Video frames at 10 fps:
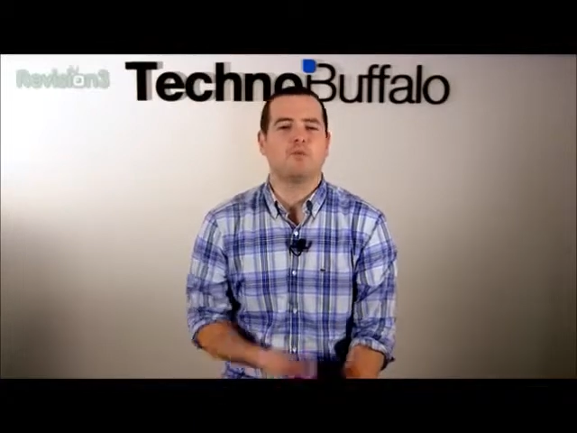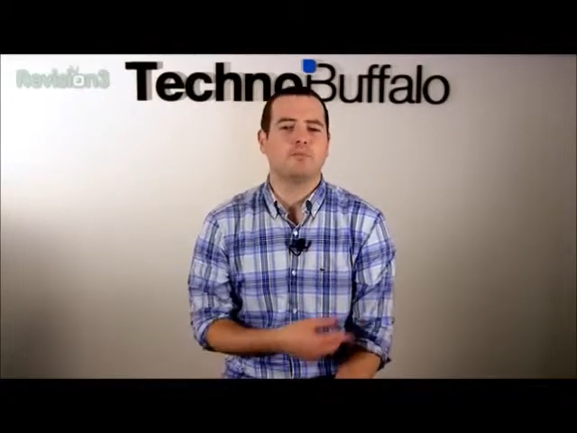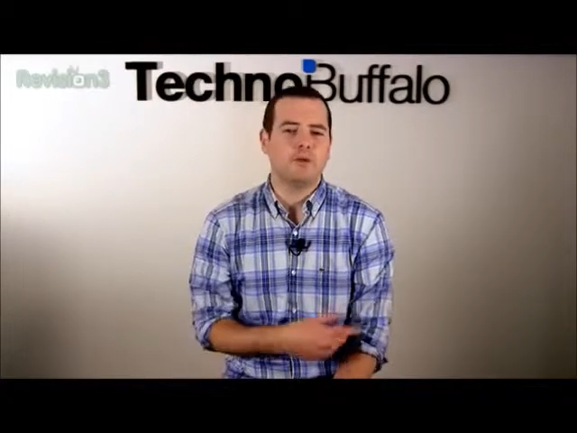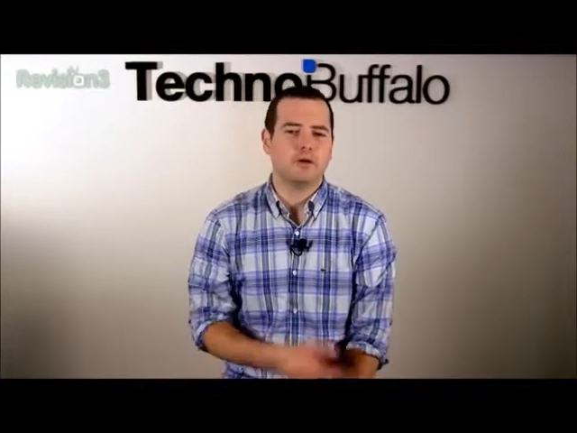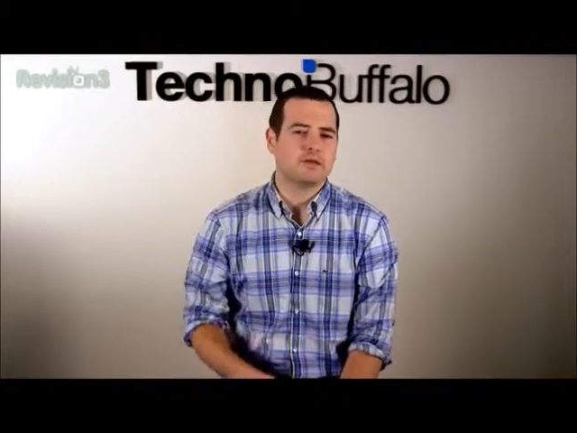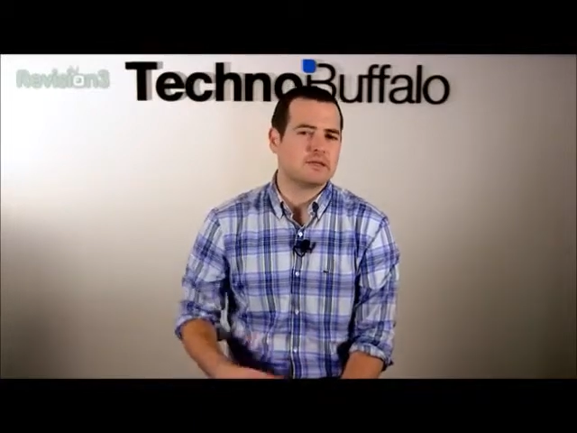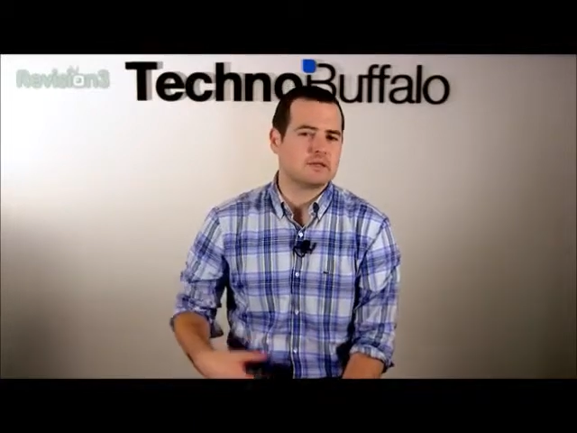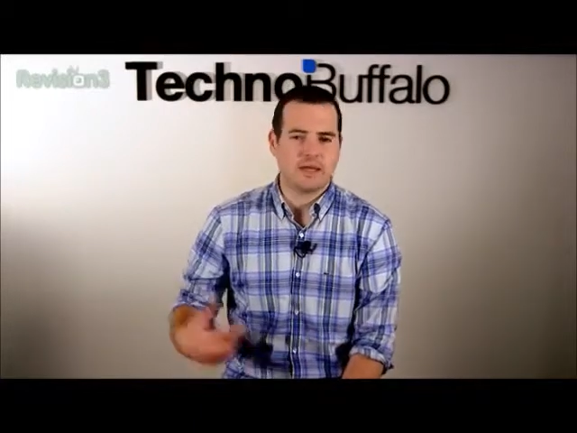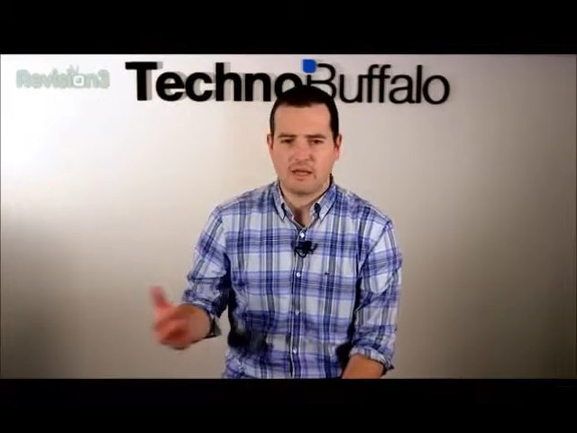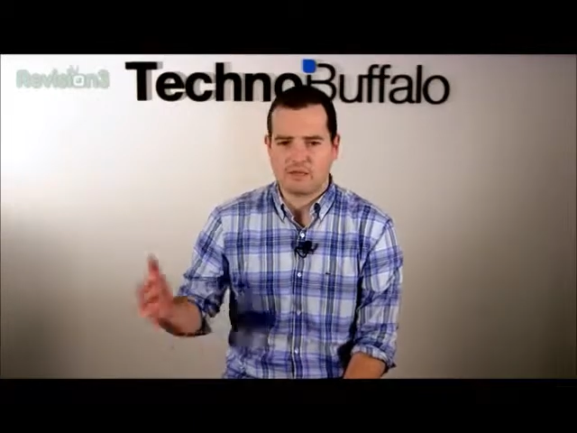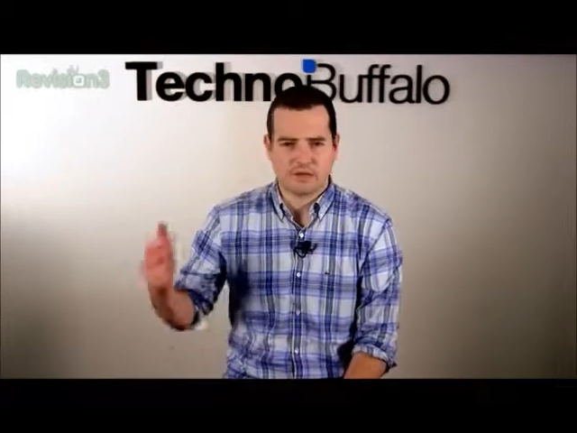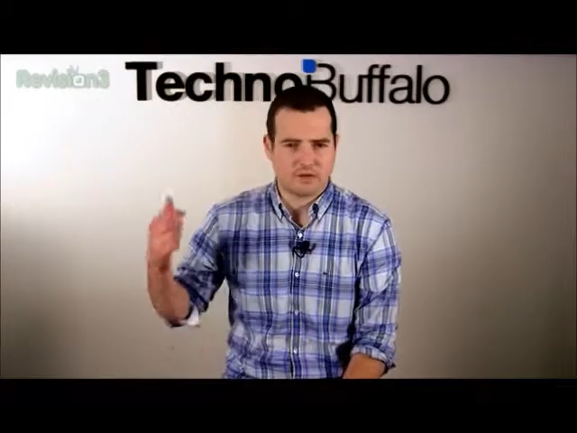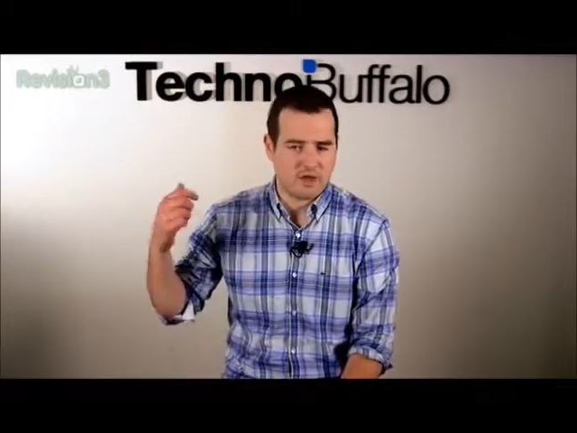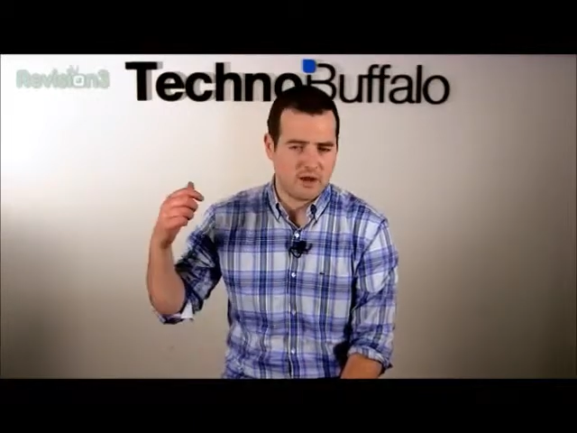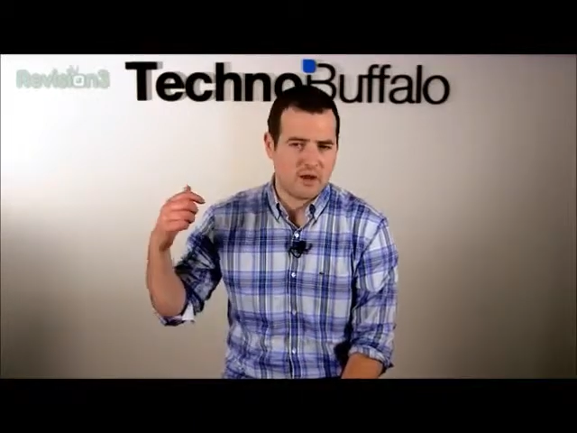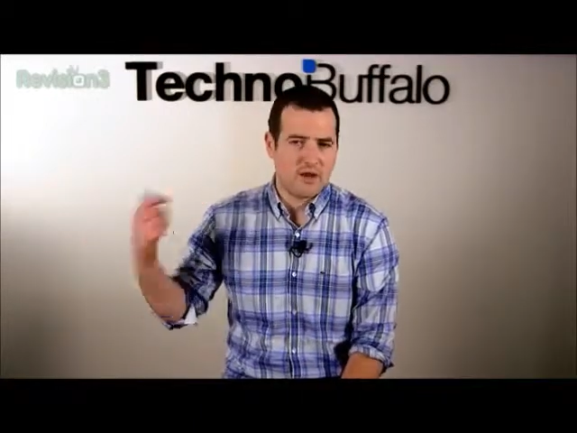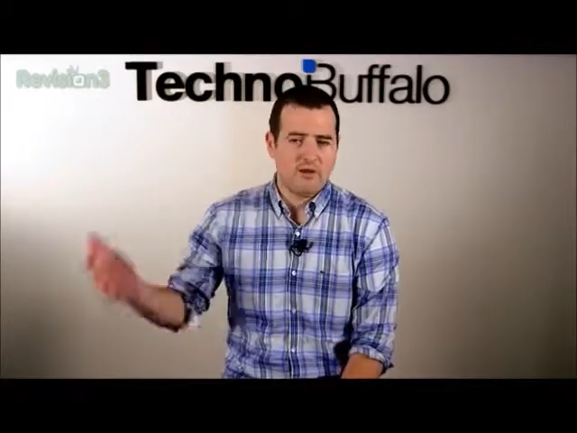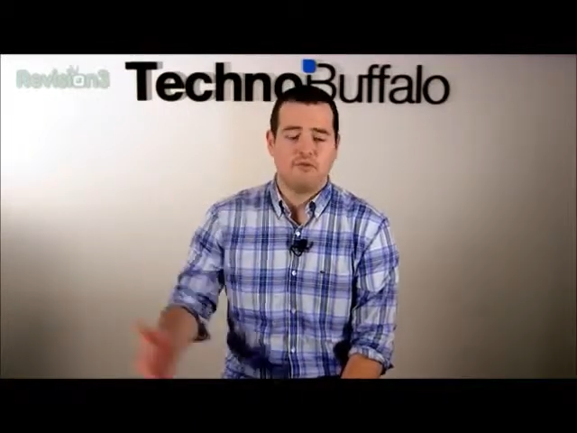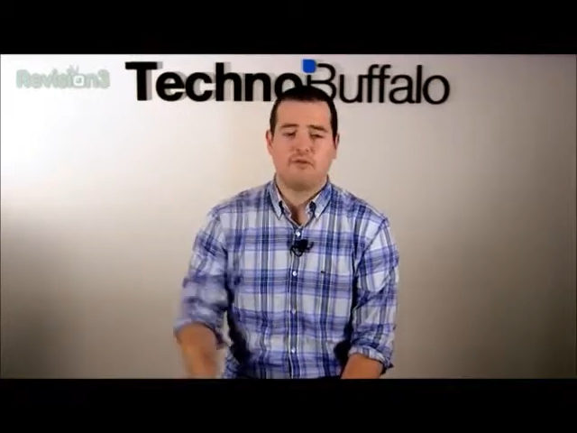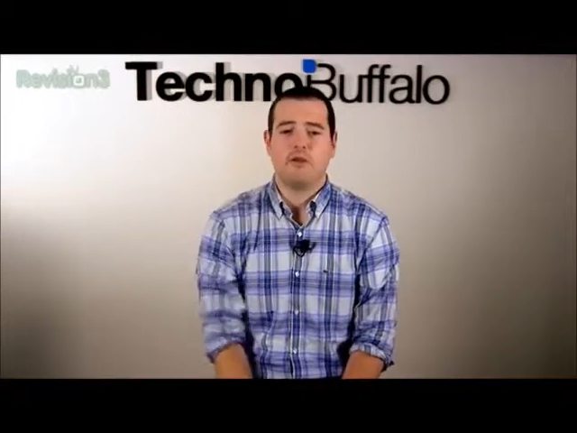books, second screen,
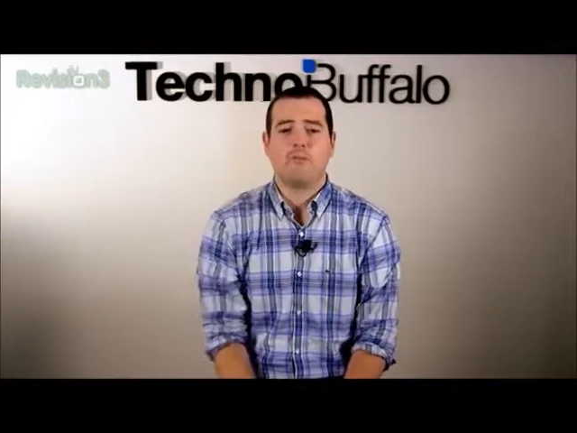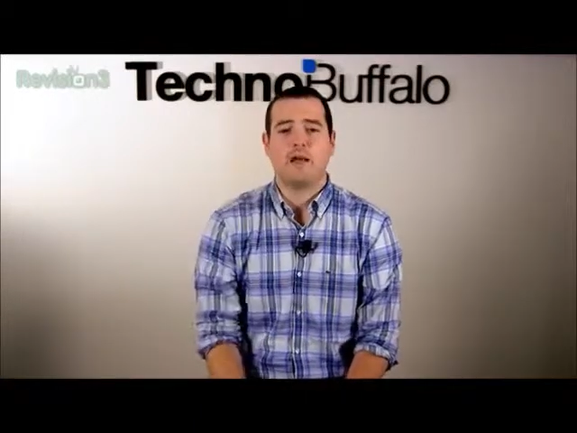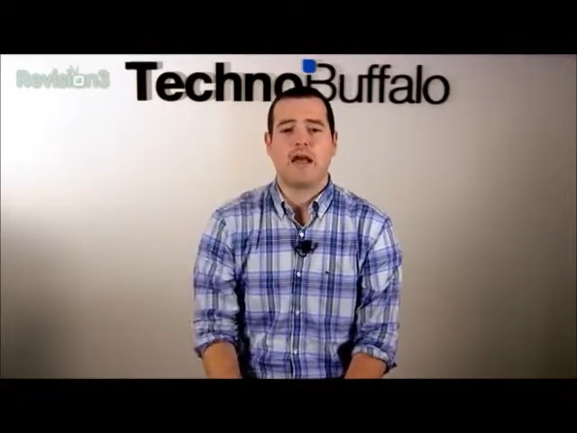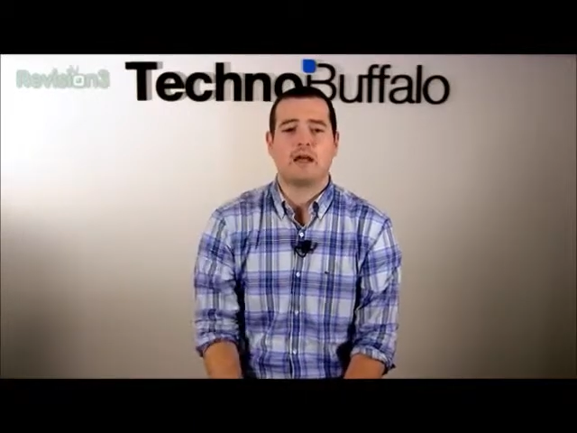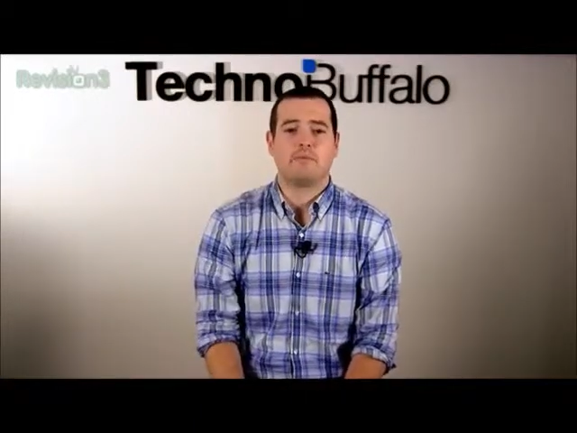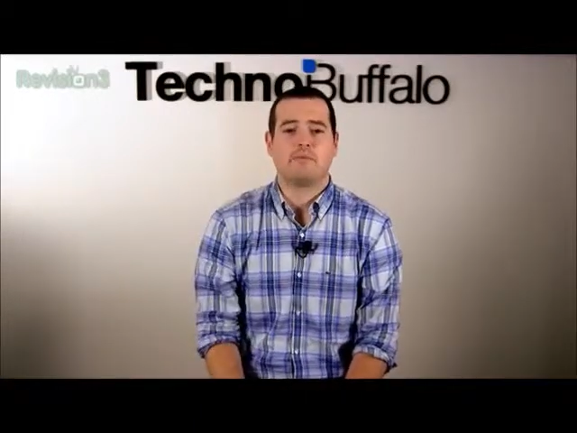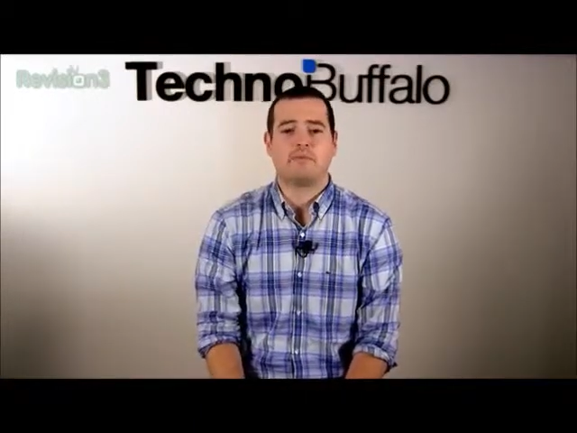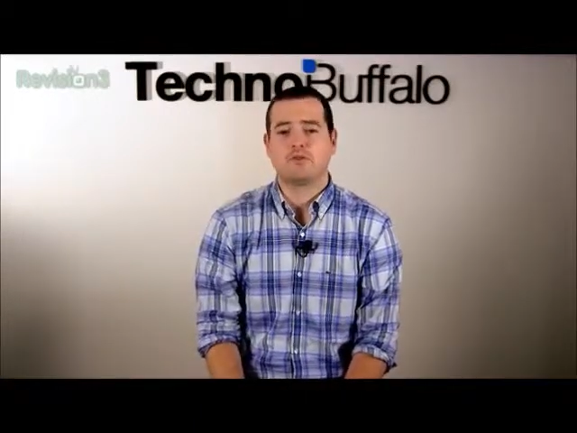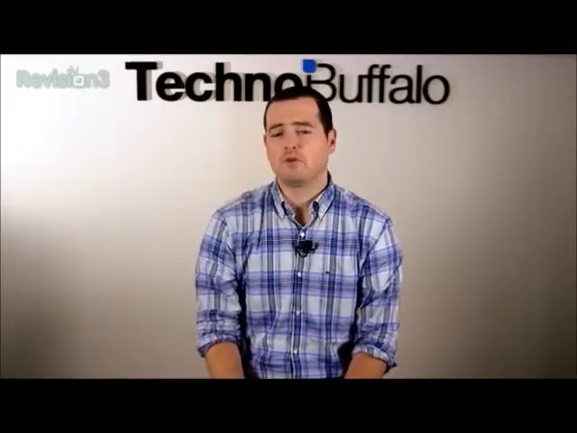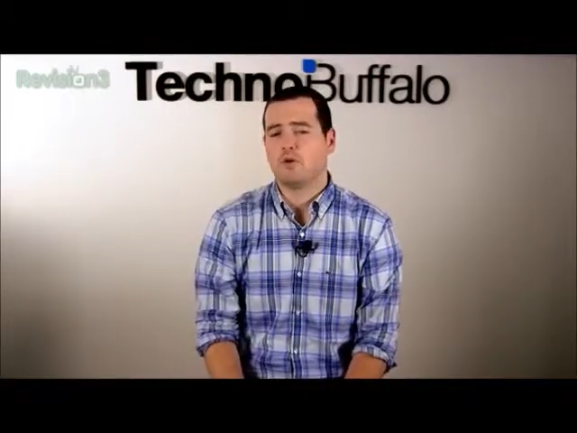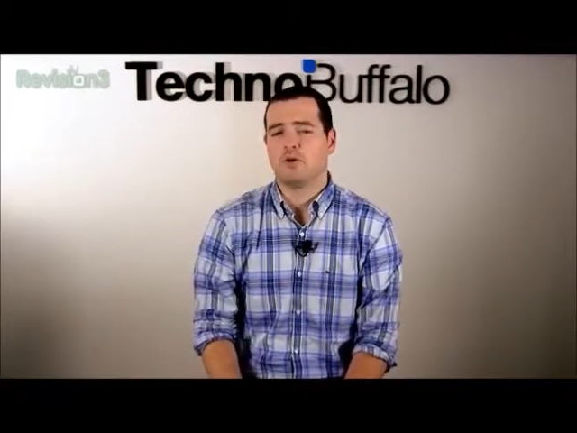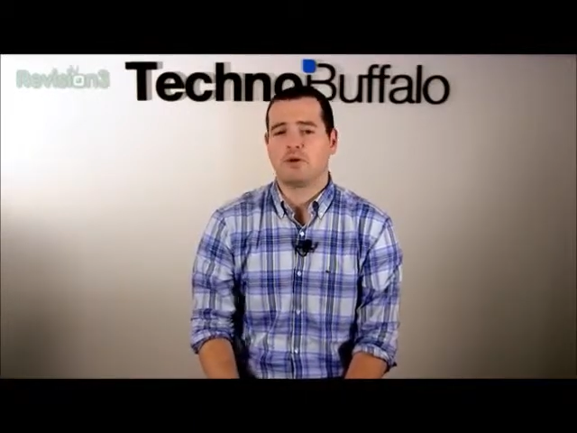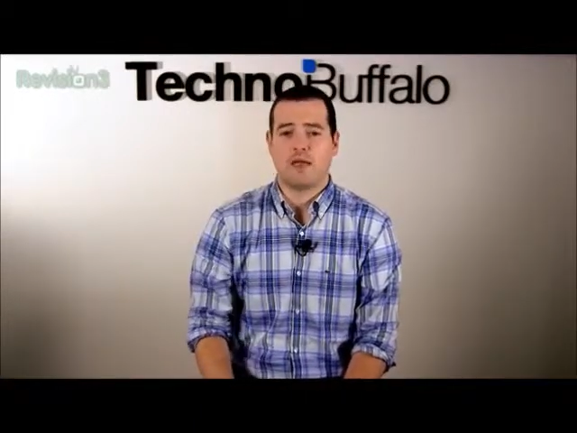free backup and restore.